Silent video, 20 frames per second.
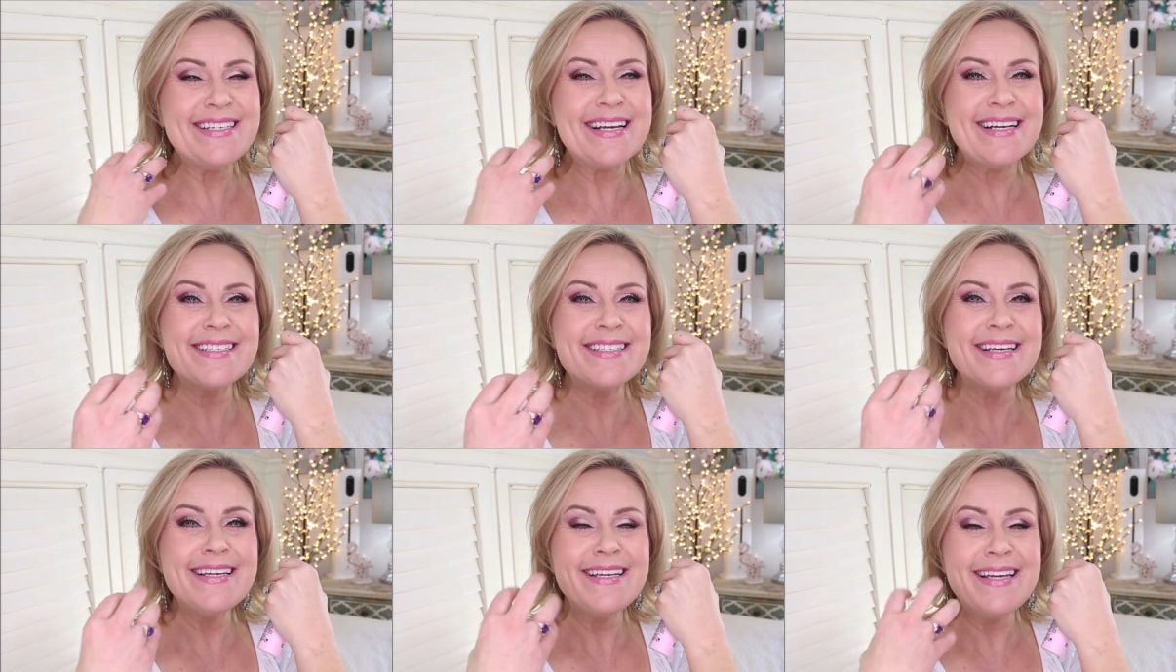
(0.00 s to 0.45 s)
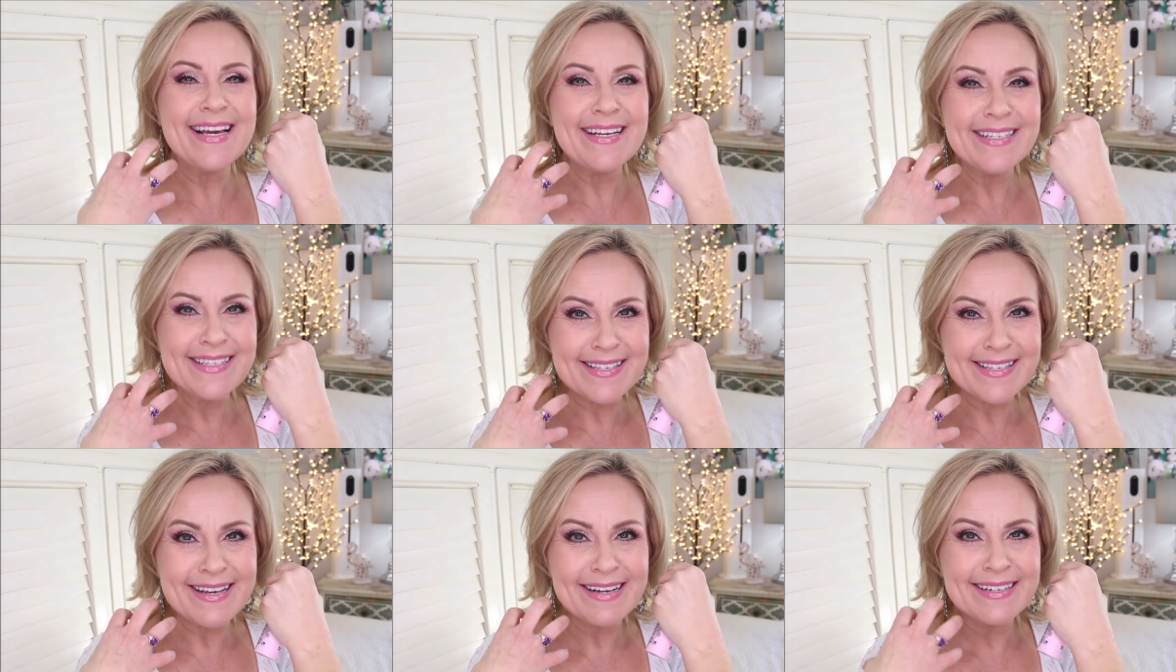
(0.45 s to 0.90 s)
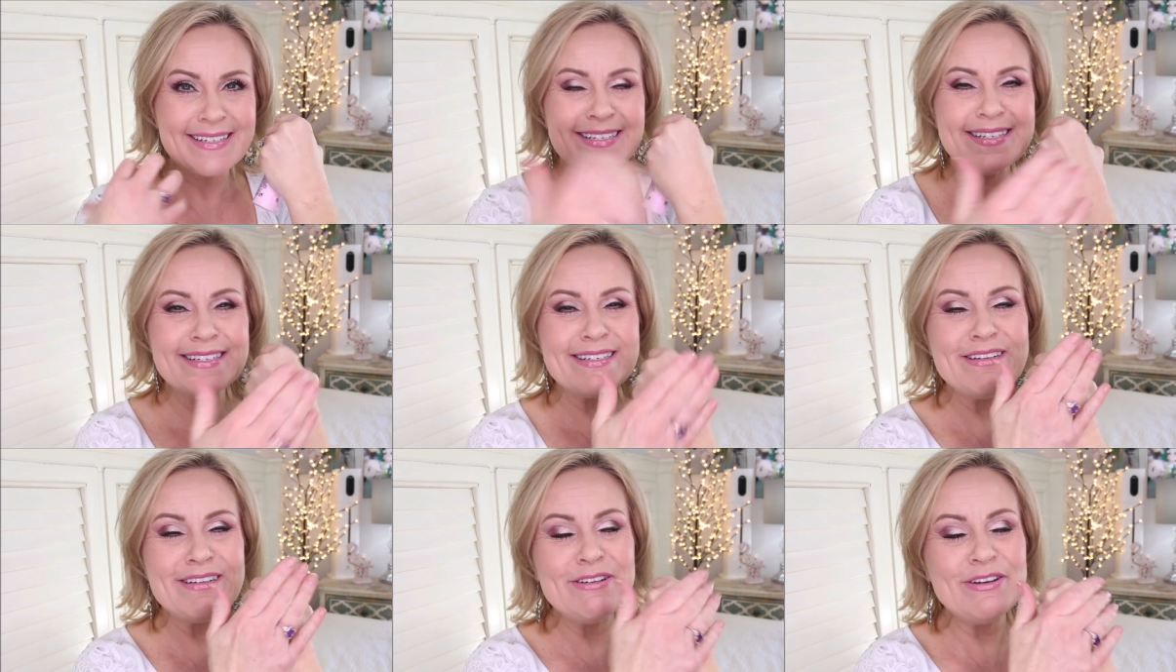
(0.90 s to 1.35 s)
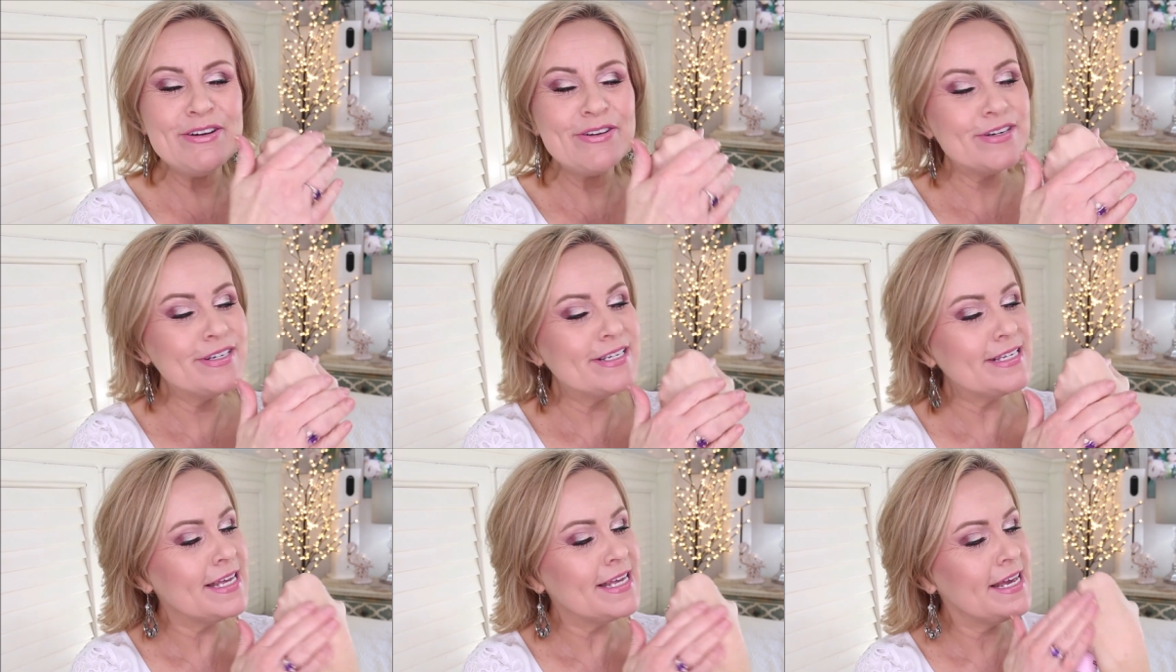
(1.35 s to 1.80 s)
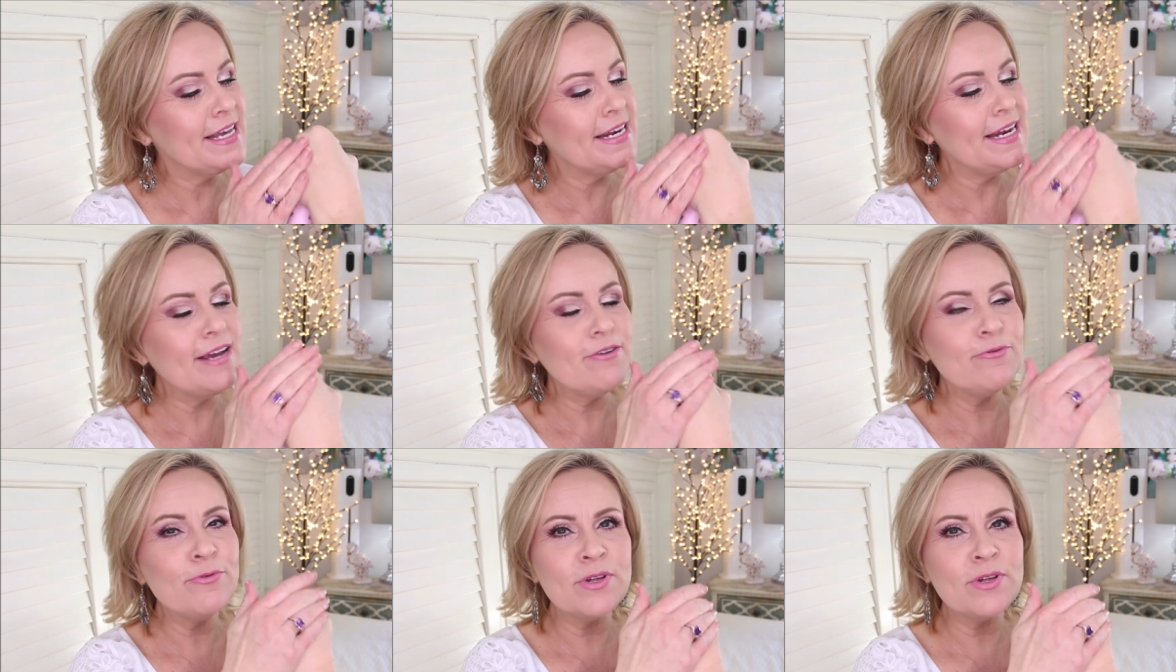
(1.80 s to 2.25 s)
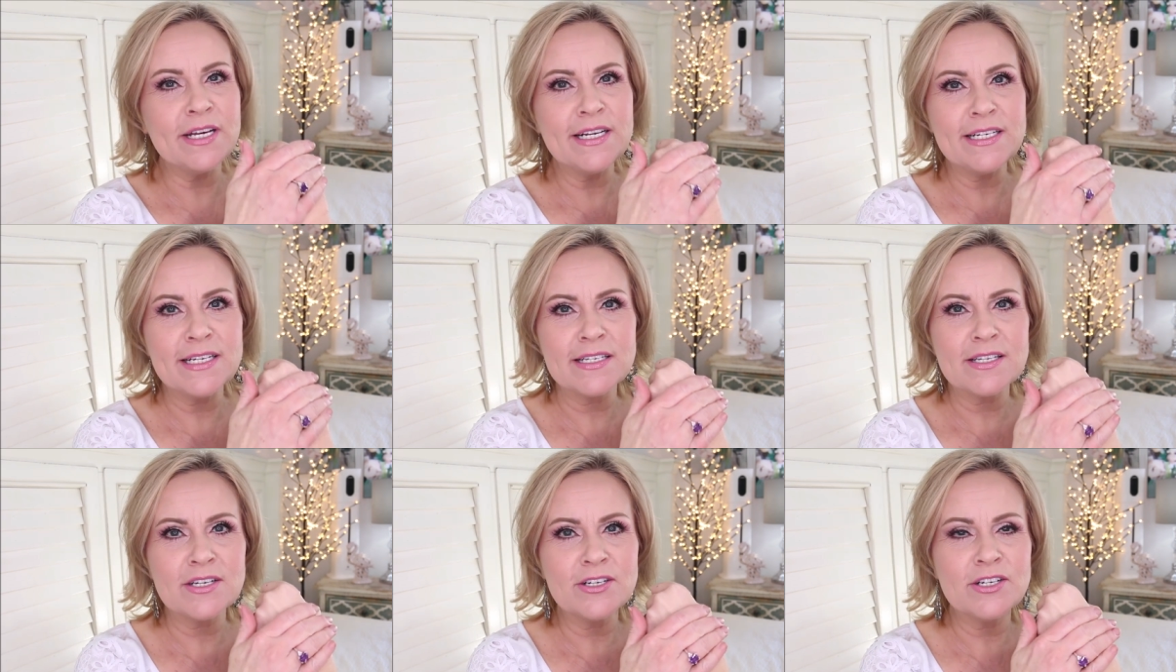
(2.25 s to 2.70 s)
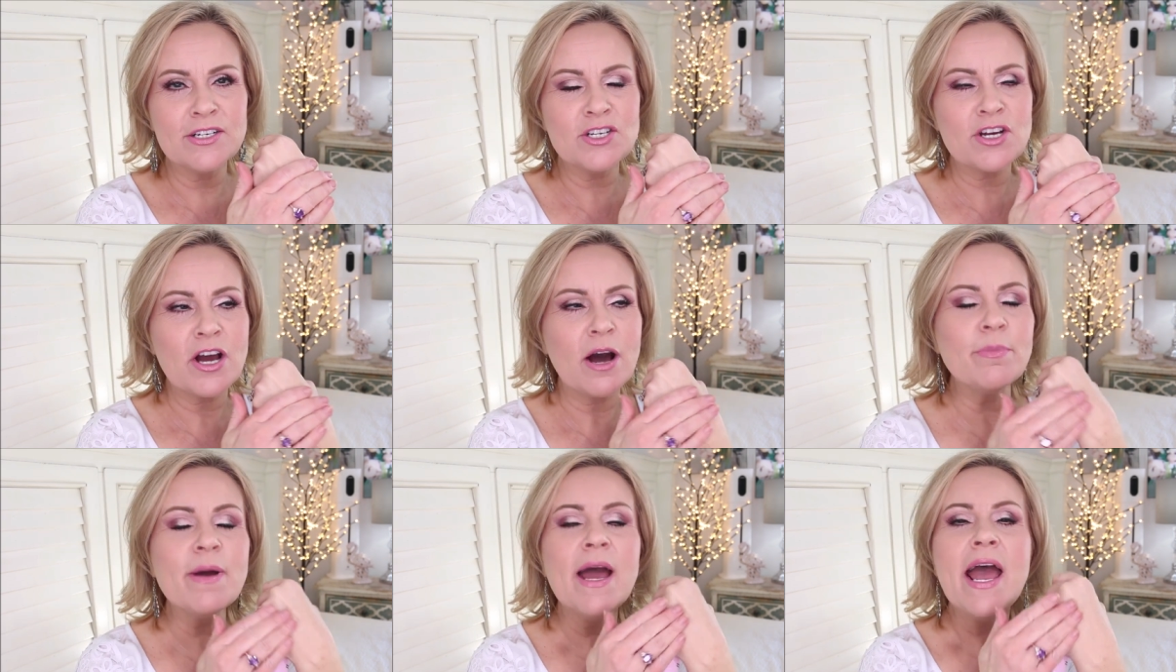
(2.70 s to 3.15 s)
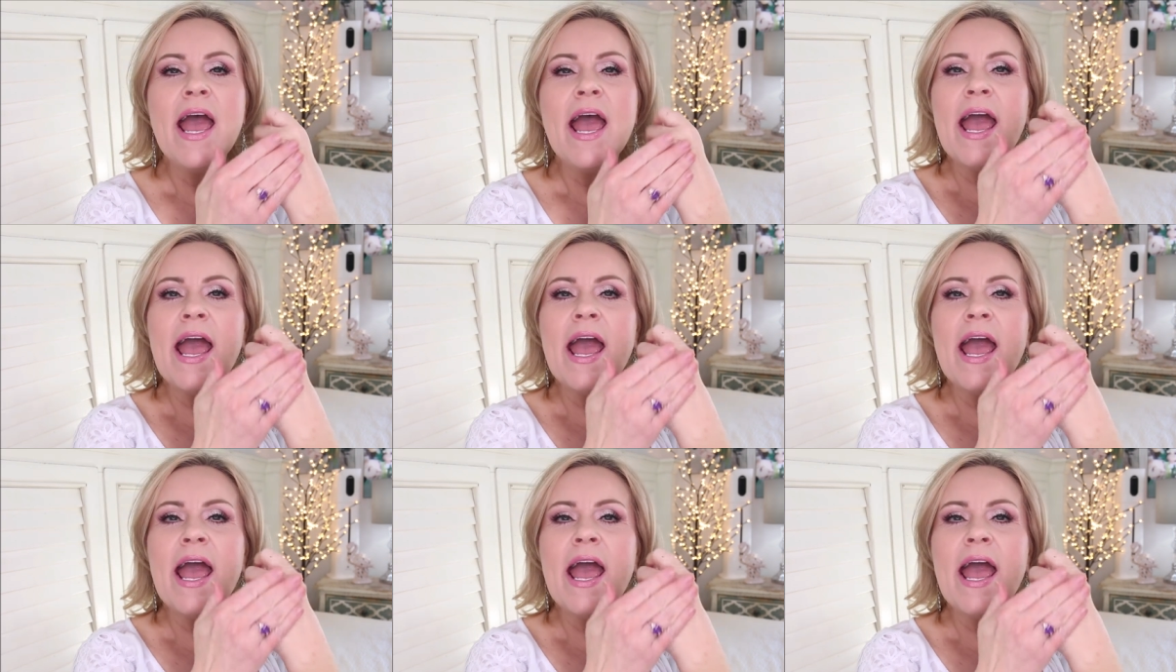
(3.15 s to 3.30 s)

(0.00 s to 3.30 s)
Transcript: doesn't get sucked into your skin it really does a good job